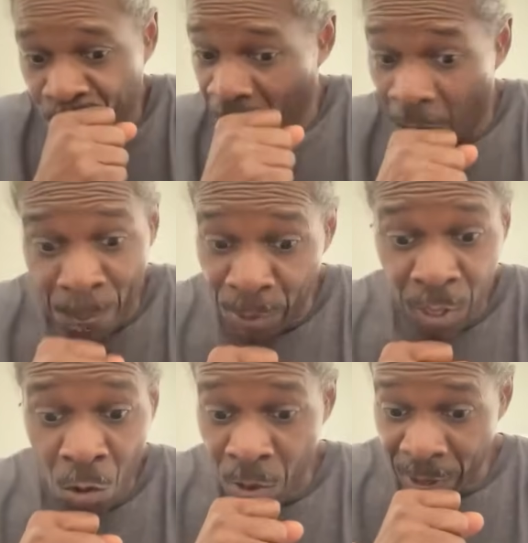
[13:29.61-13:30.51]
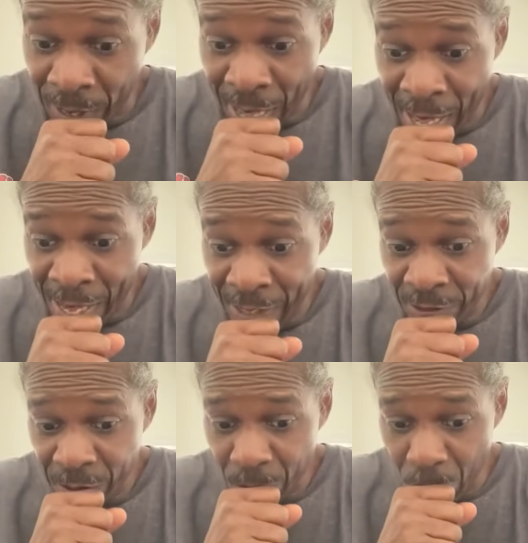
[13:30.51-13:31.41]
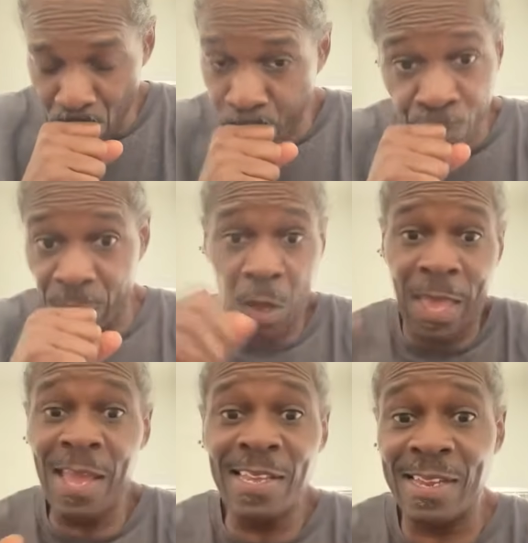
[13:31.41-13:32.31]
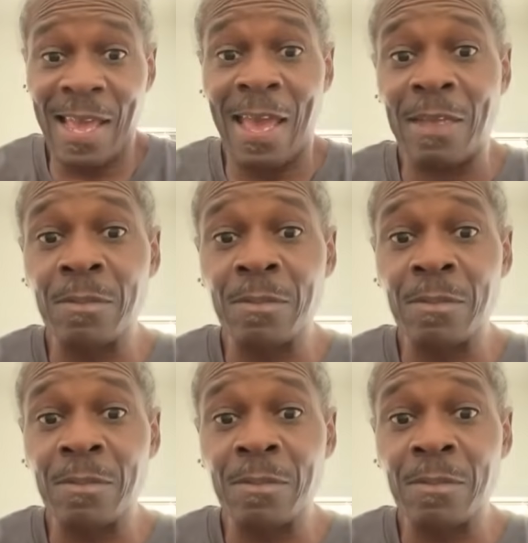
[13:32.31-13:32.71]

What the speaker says: upper lower class, any of that.